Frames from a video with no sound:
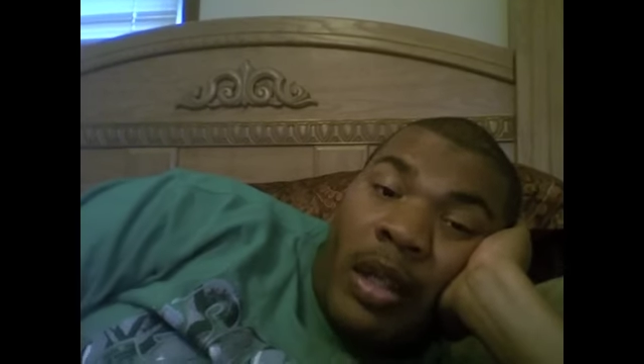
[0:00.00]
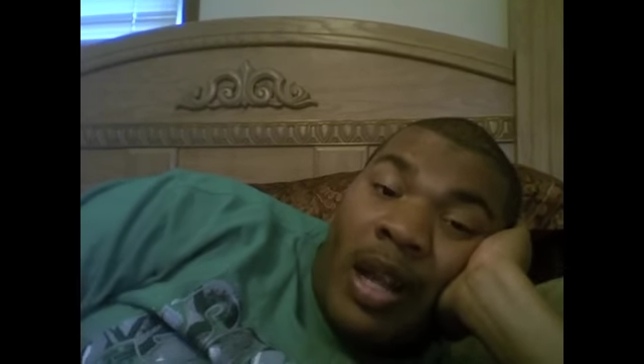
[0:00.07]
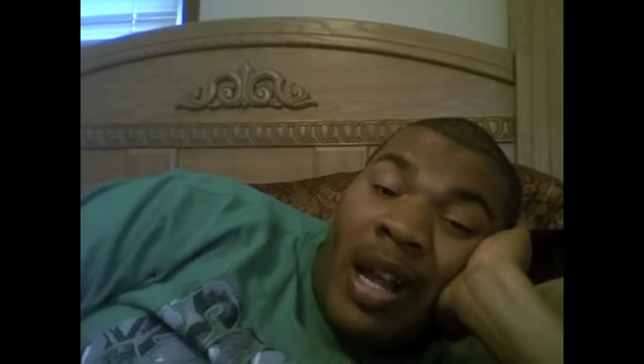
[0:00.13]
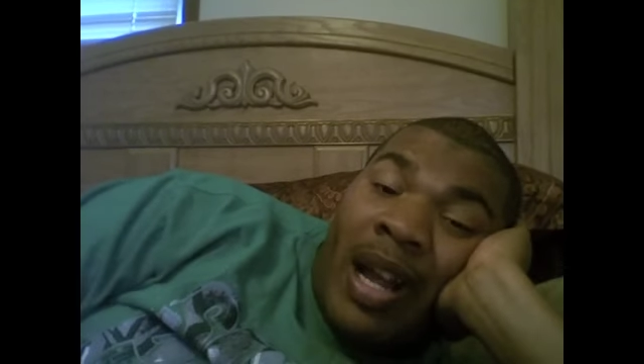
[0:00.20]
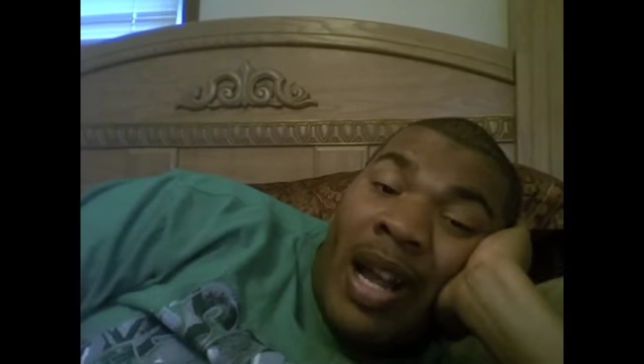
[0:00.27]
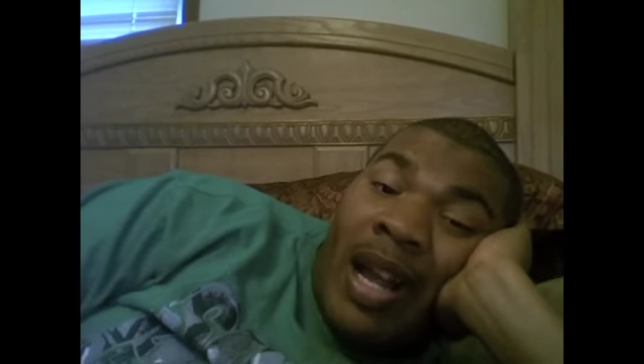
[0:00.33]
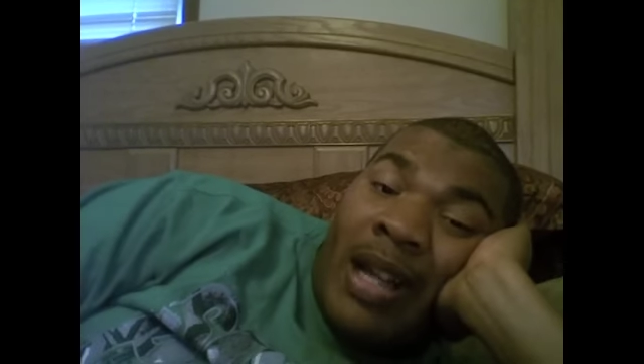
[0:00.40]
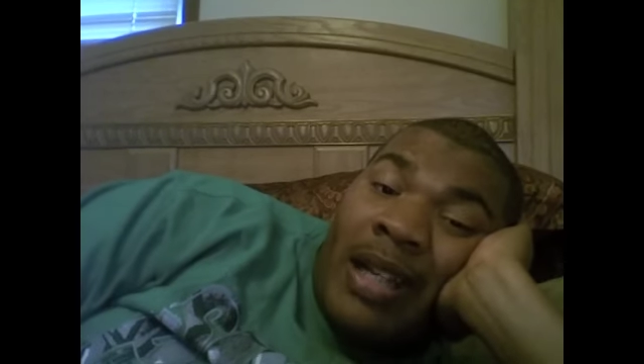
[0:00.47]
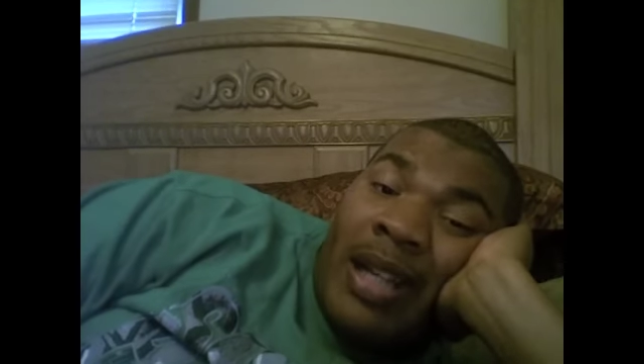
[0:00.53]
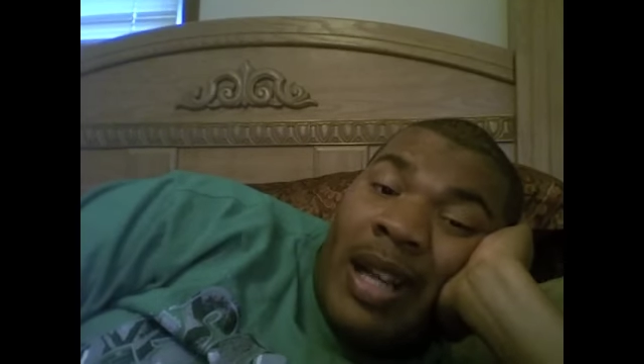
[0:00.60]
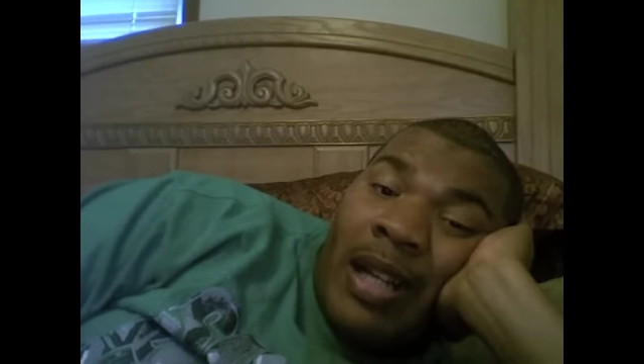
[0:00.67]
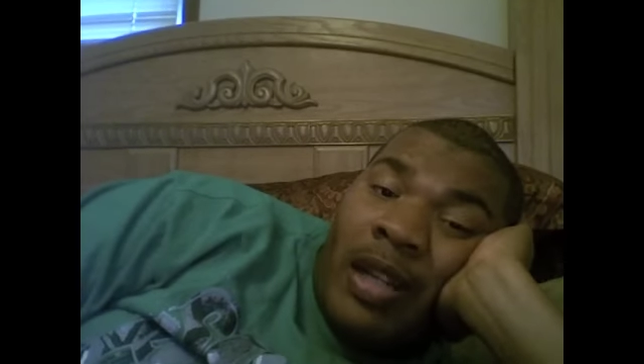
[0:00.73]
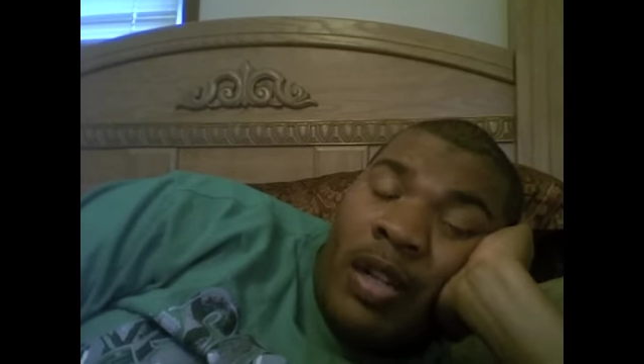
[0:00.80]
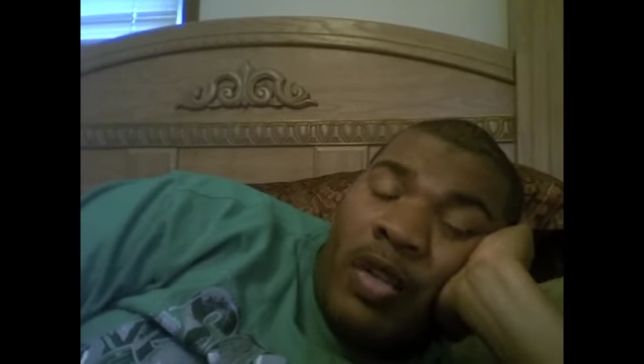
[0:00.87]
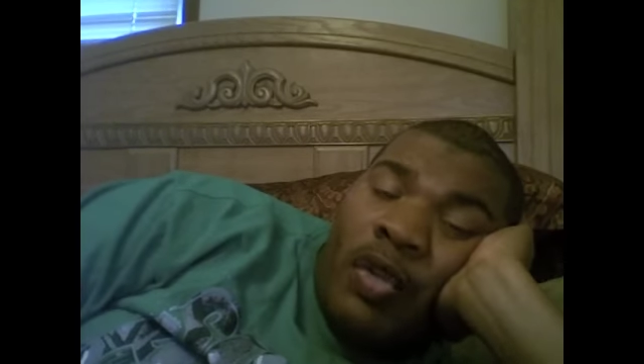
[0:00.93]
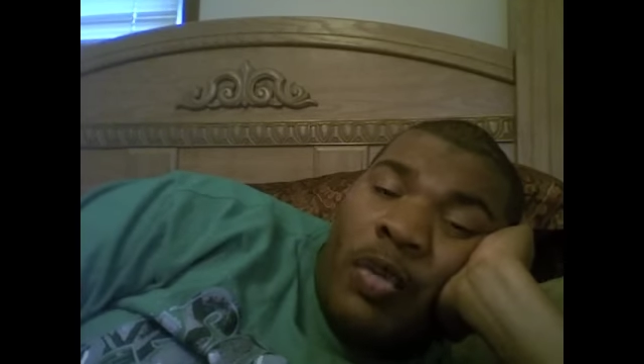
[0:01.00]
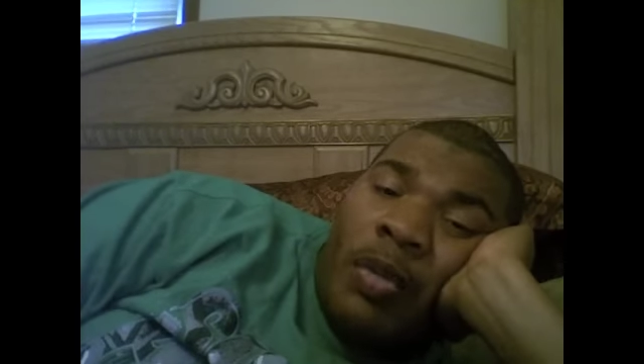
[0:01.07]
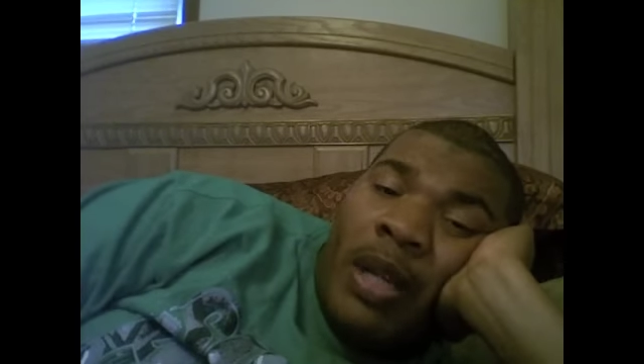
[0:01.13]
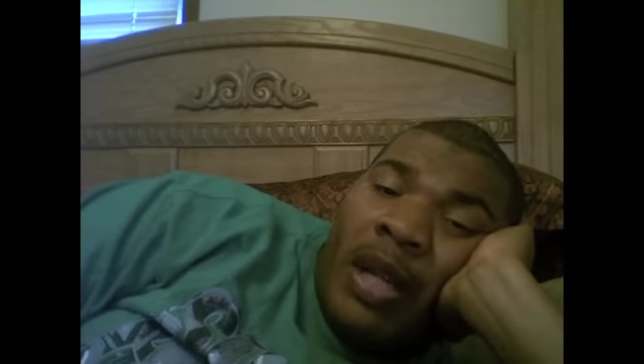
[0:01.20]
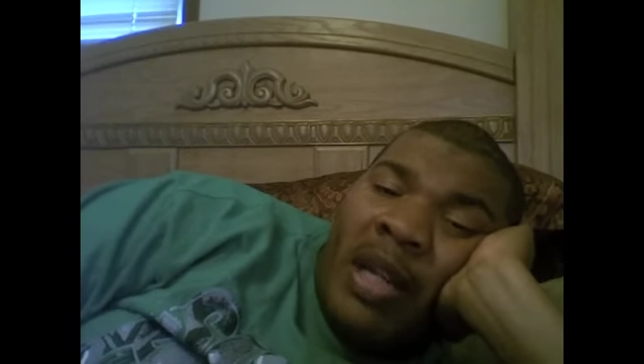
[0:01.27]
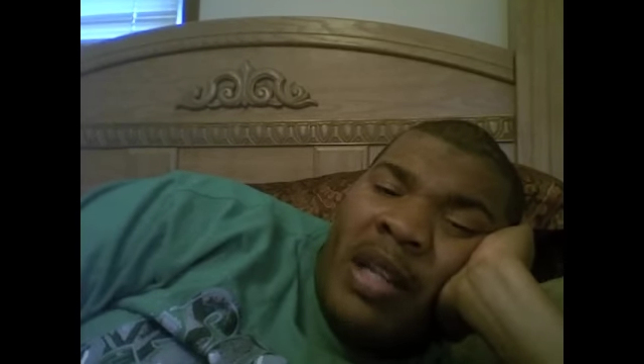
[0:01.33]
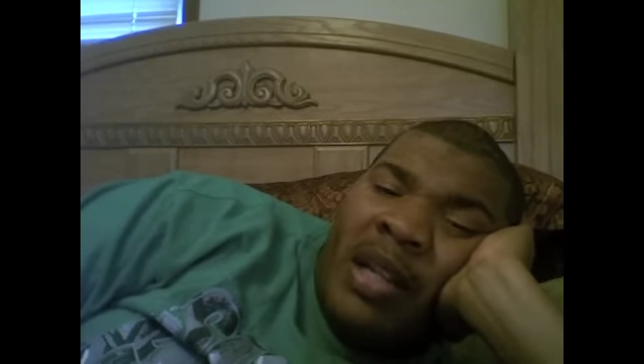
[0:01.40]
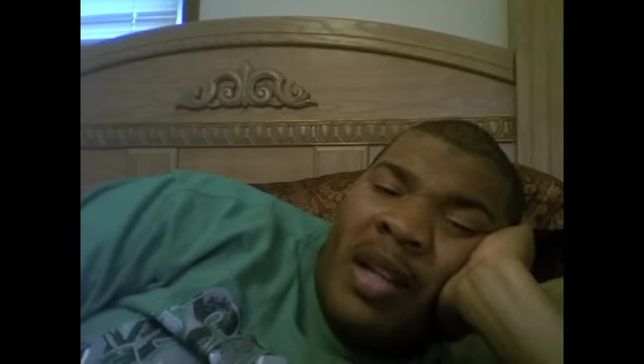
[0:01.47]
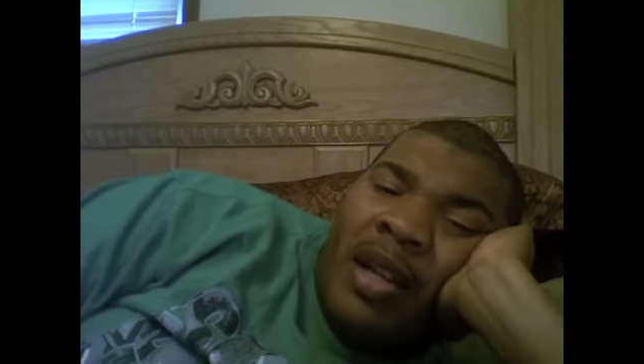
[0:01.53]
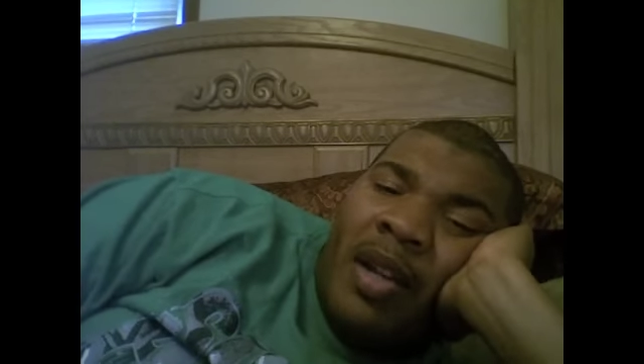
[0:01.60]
I hate that dude, man.